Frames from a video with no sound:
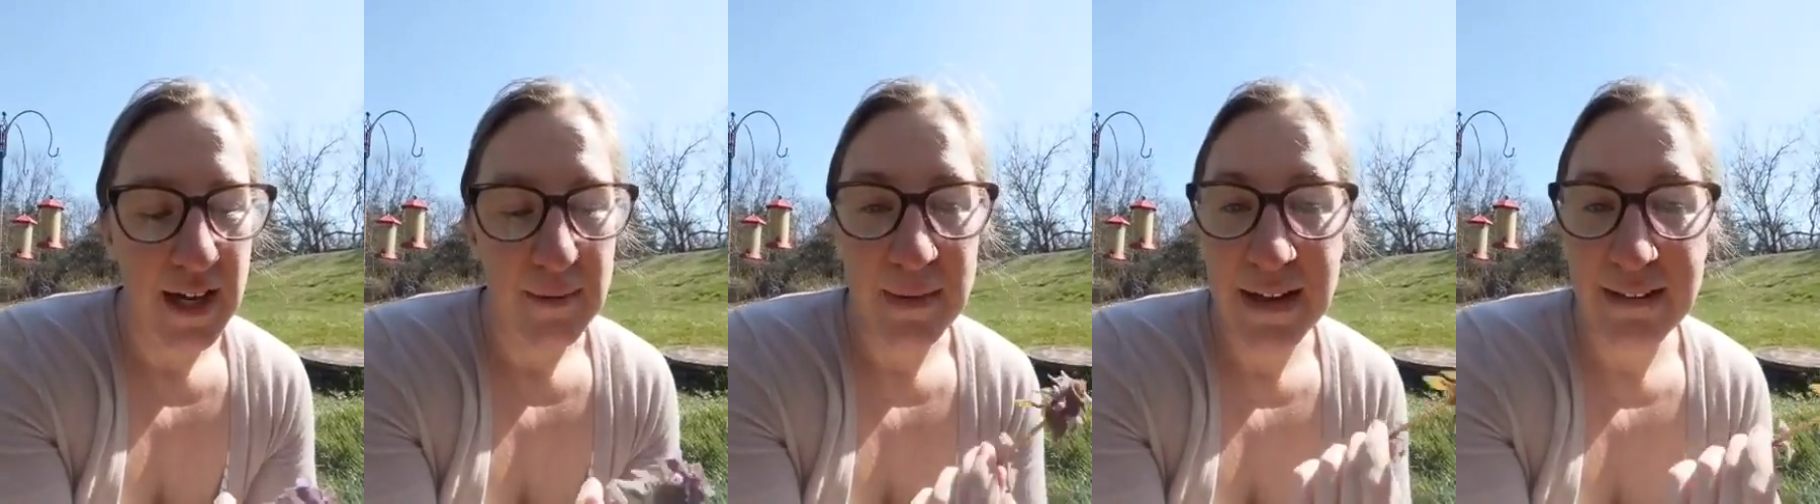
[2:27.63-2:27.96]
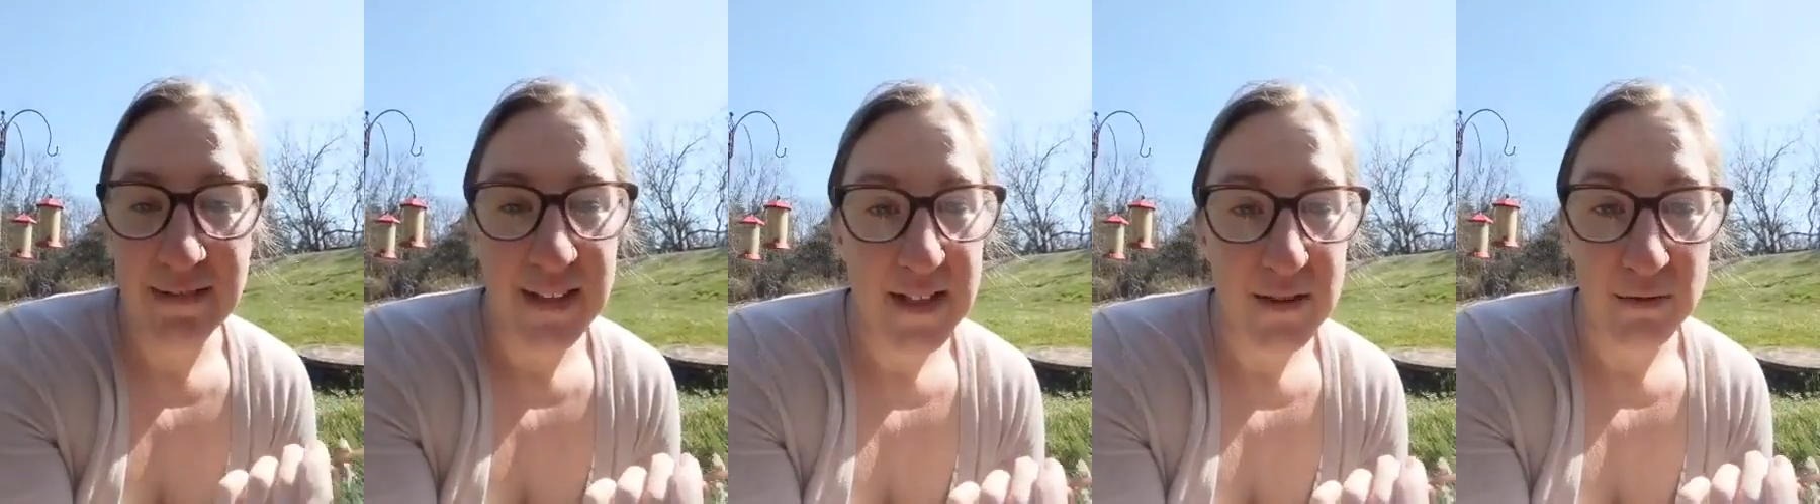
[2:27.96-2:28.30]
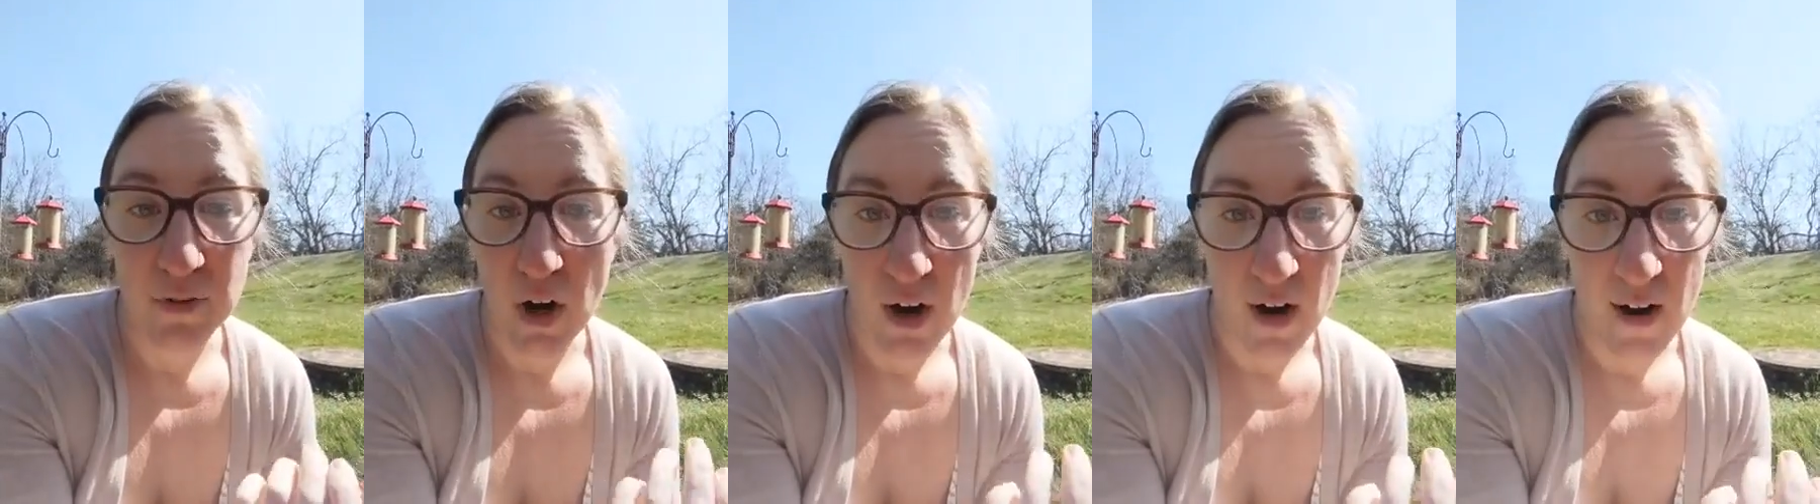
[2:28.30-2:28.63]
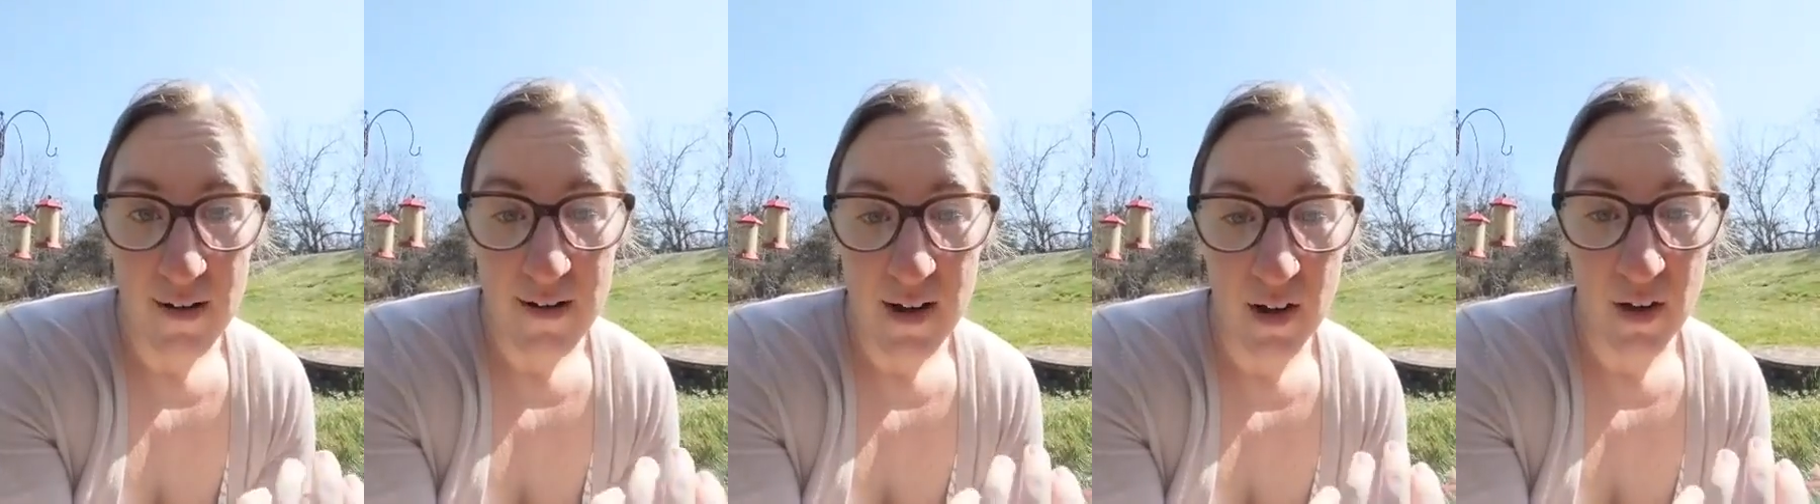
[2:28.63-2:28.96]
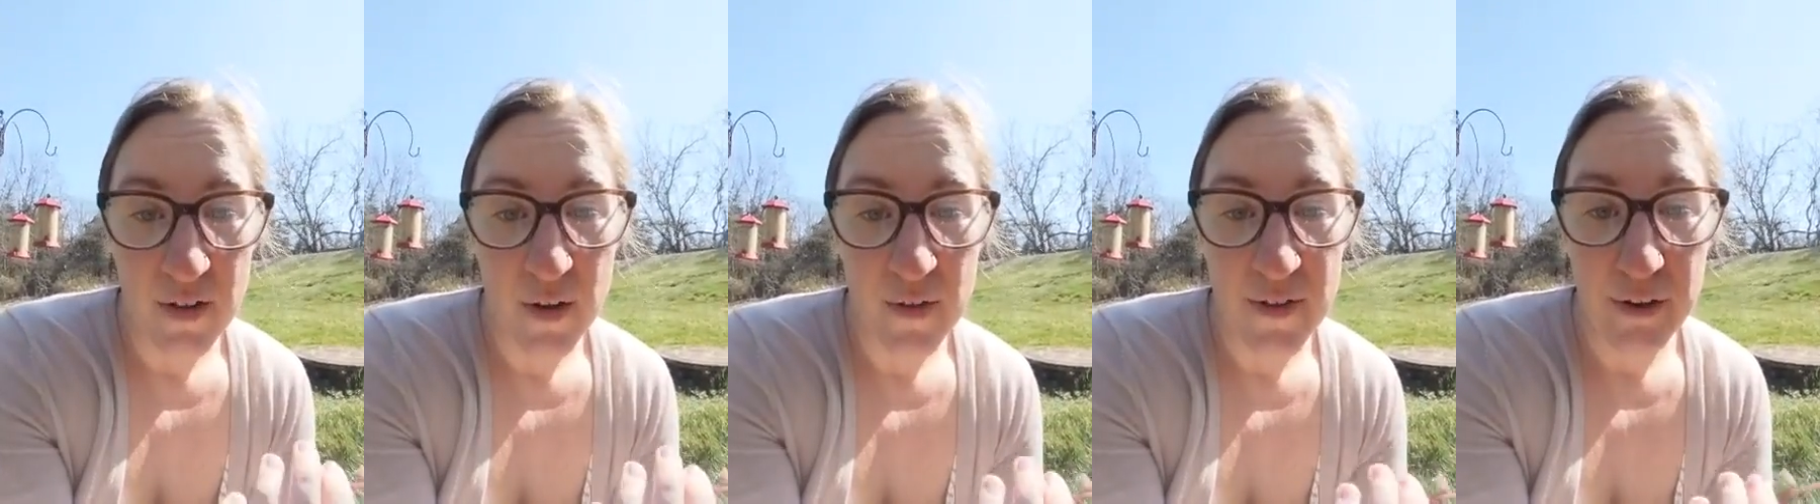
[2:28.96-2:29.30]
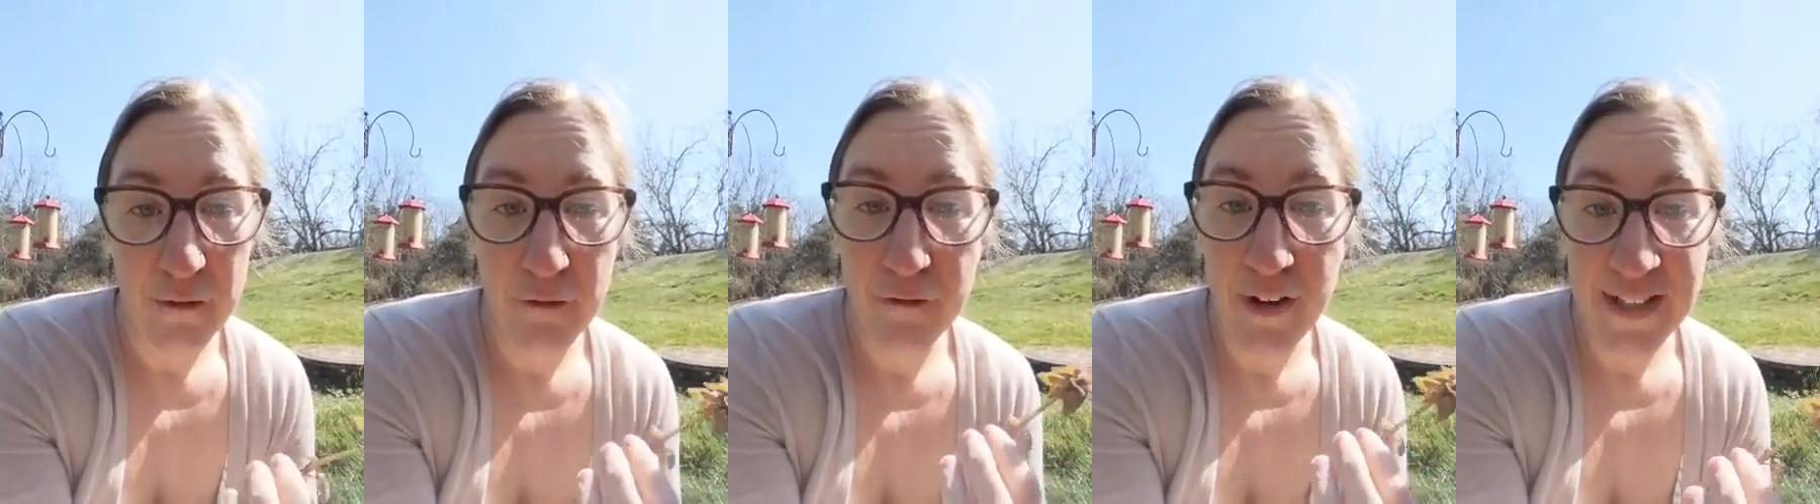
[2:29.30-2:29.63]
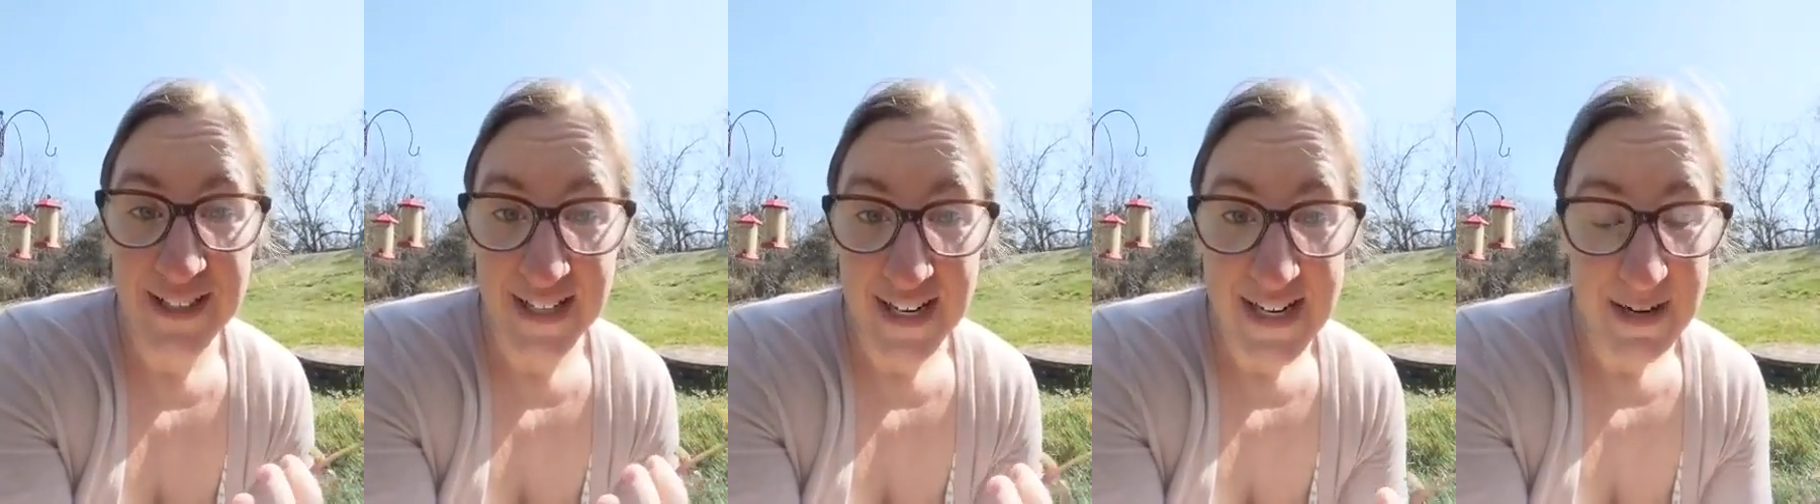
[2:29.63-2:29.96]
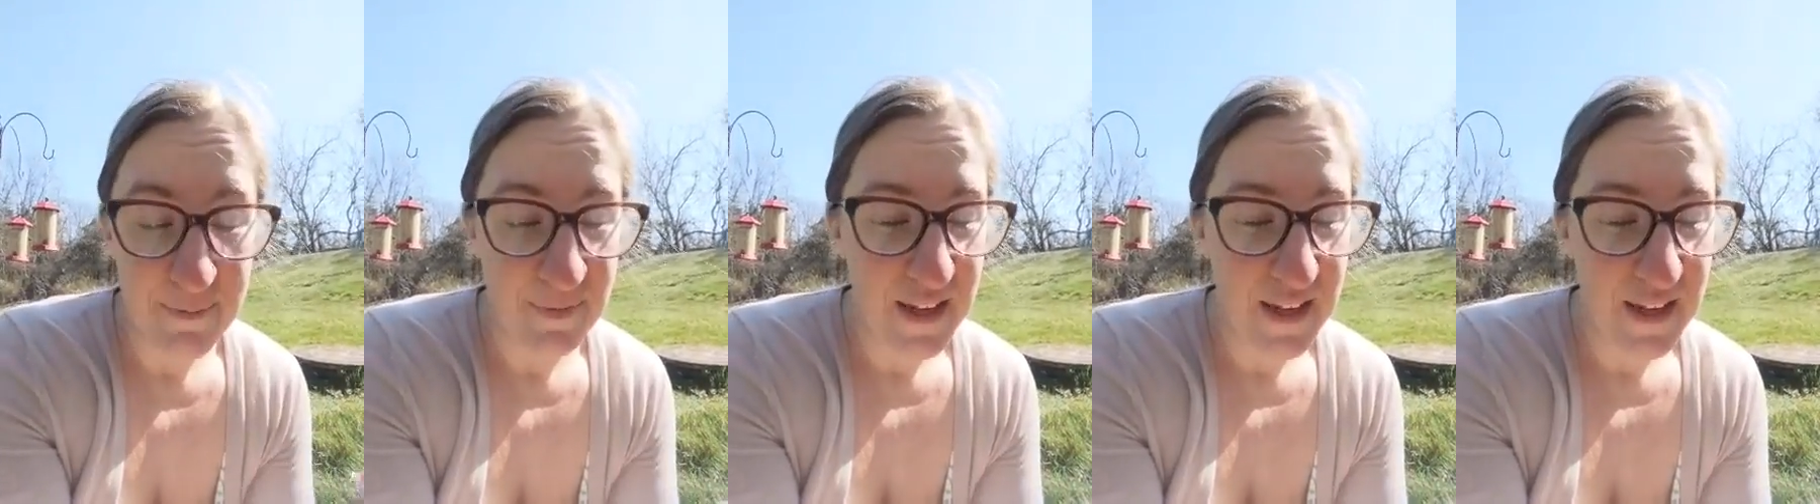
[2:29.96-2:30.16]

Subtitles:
eat these raw, although they're fuzzy.